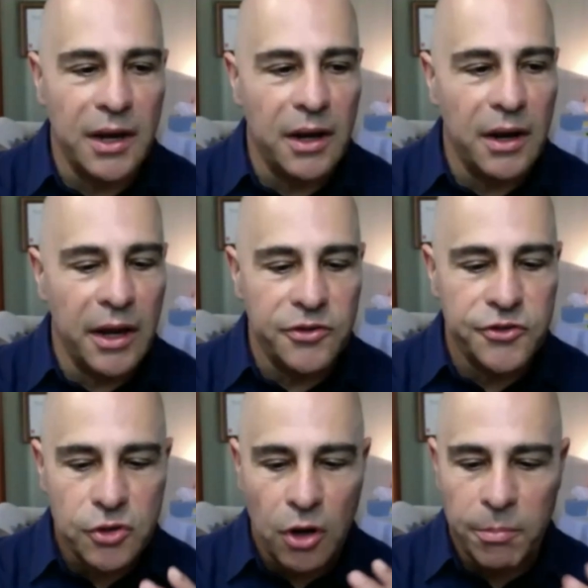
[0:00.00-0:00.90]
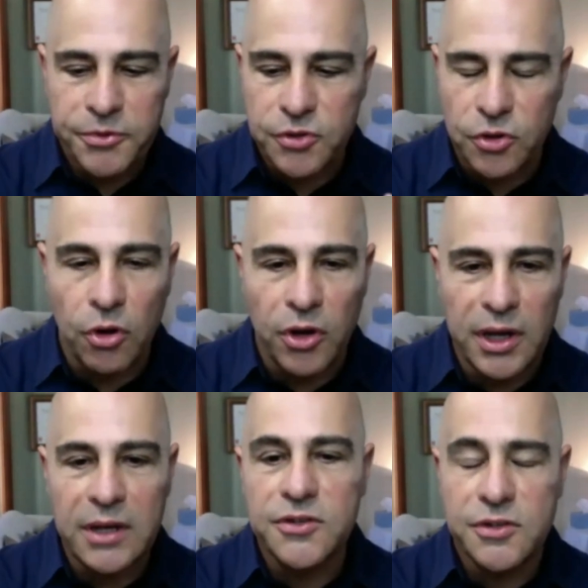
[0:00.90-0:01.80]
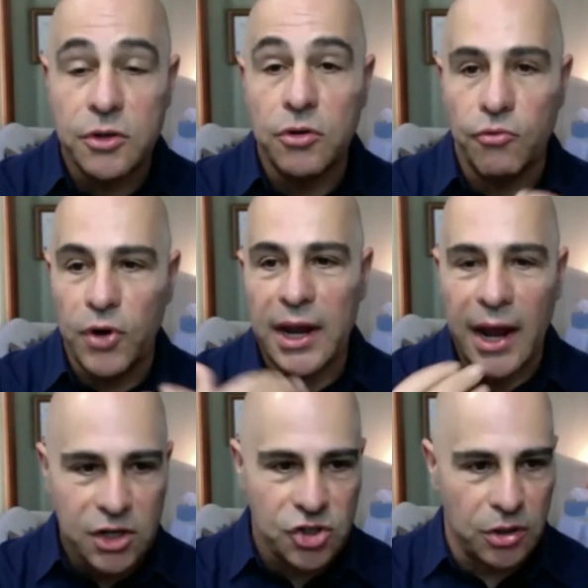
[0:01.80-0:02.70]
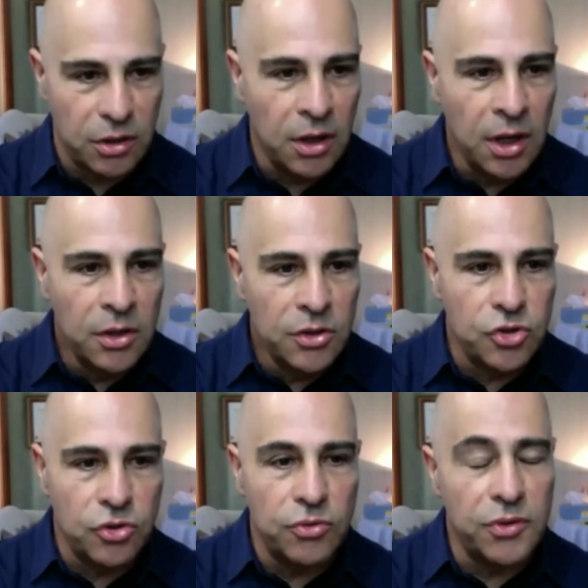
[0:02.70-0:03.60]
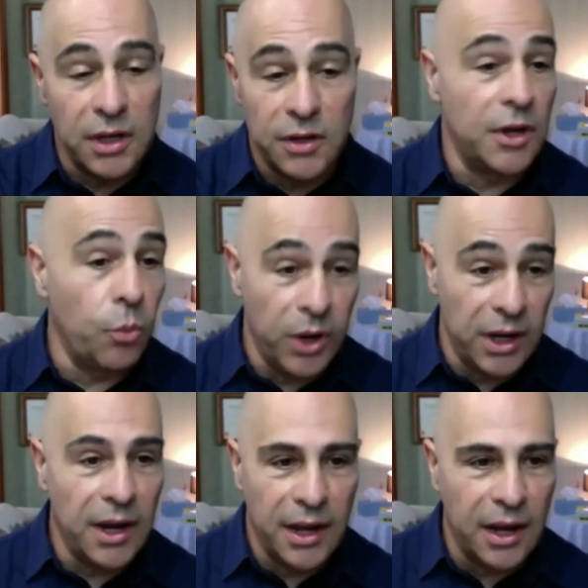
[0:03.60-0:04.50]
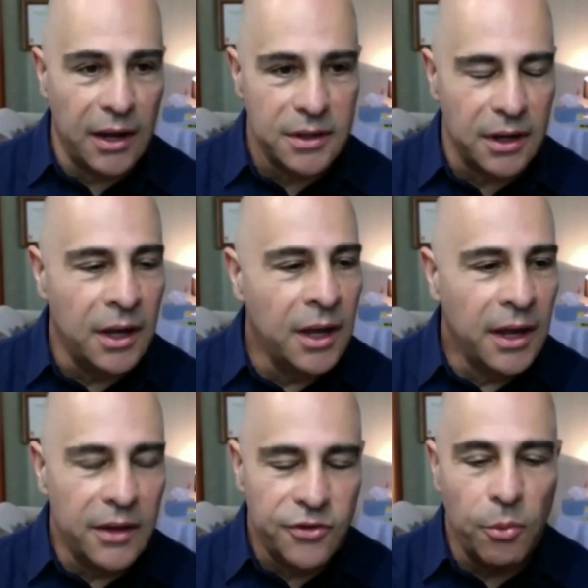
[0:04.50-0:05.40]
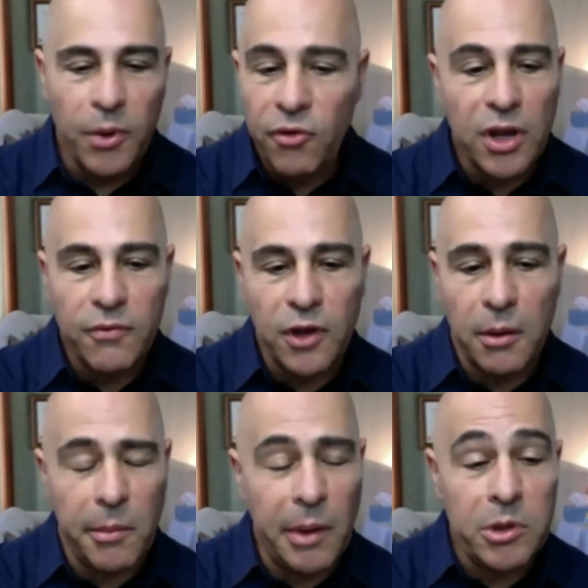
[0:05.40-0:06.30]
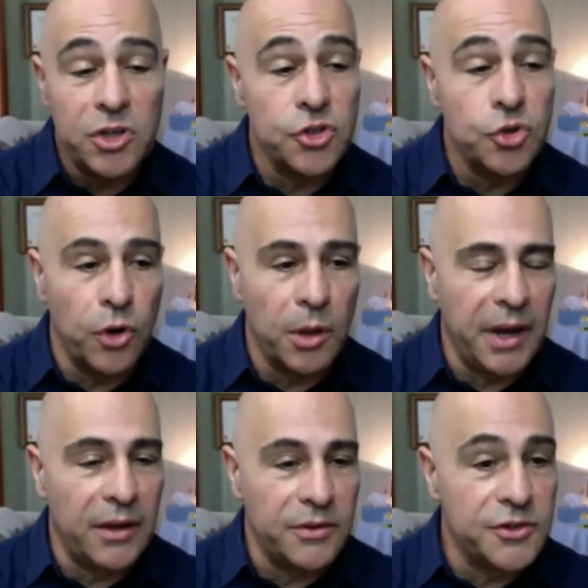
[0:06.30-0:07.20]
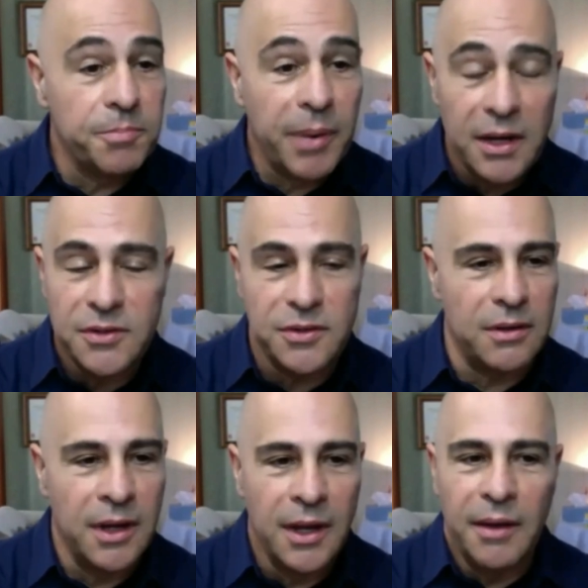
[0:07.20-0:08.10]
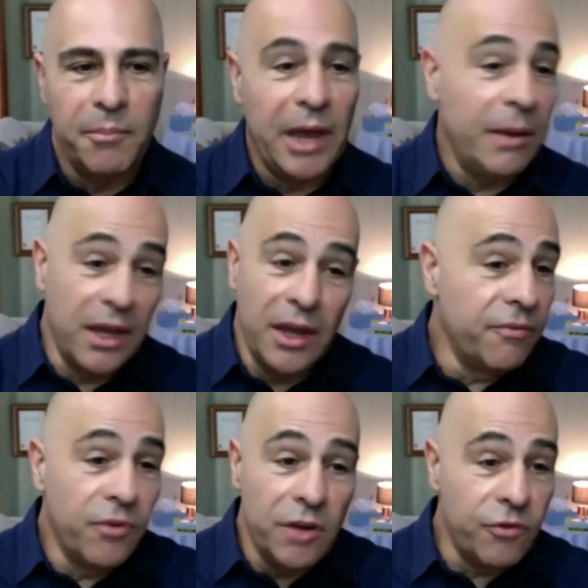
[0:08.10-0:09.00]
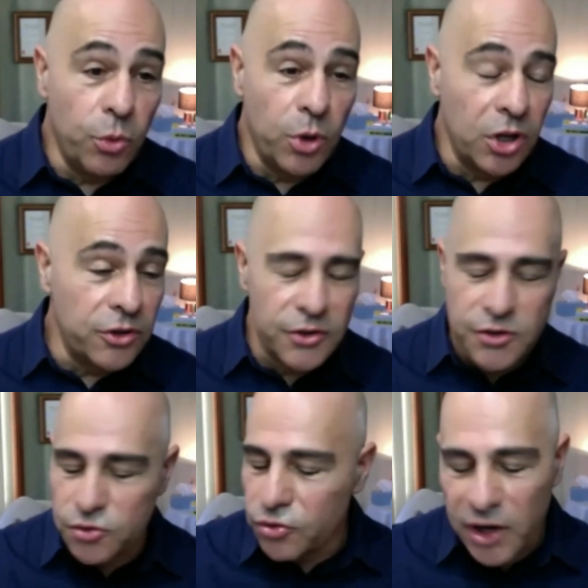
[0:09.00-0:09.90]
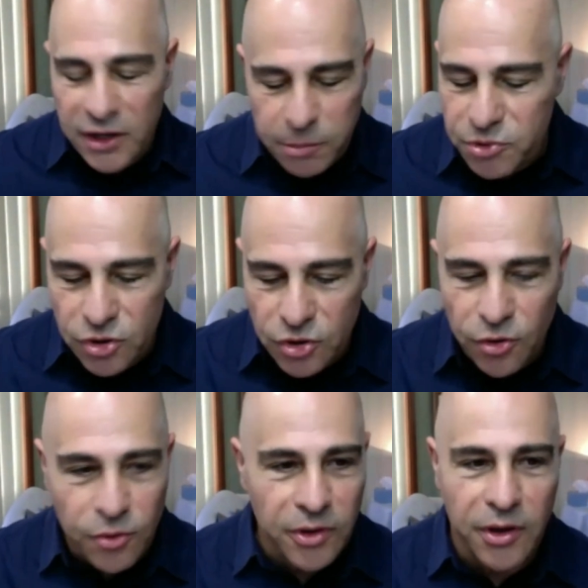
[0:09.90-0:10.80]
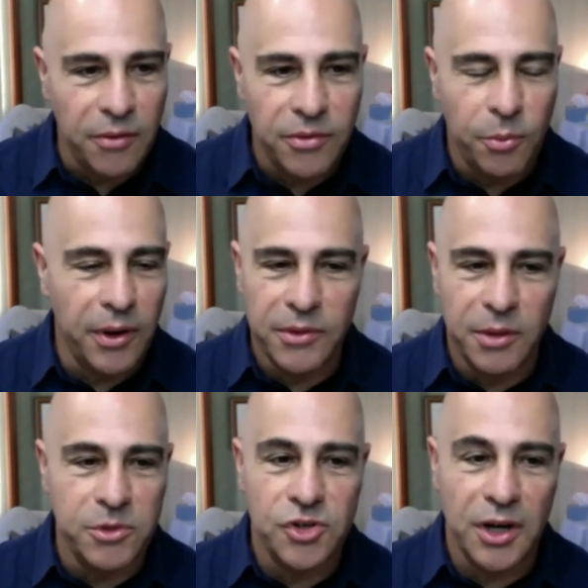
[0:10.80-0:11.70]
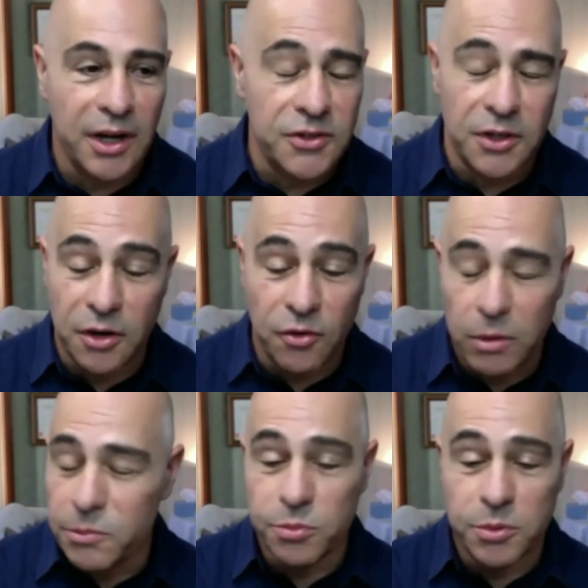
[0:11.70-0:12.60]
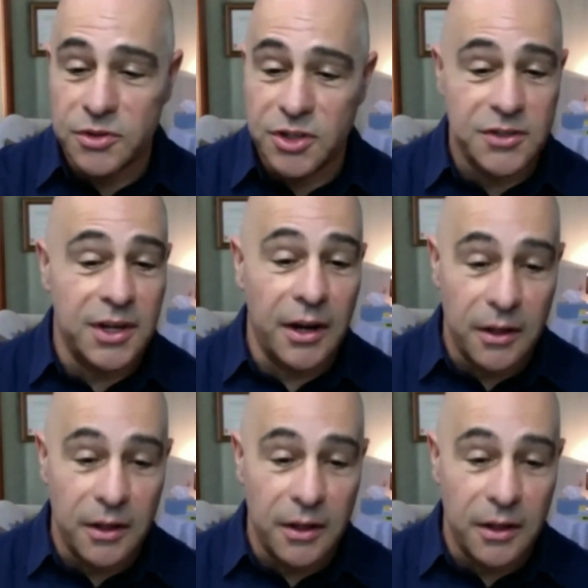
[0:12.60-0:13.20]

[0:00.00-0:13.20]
it stops the instant reaction to things that we encounter. And so I'm wondering if you can maybe just talk about space, and maybe even if you want to use a story, it's up to you. The machine guns in your ribs was just out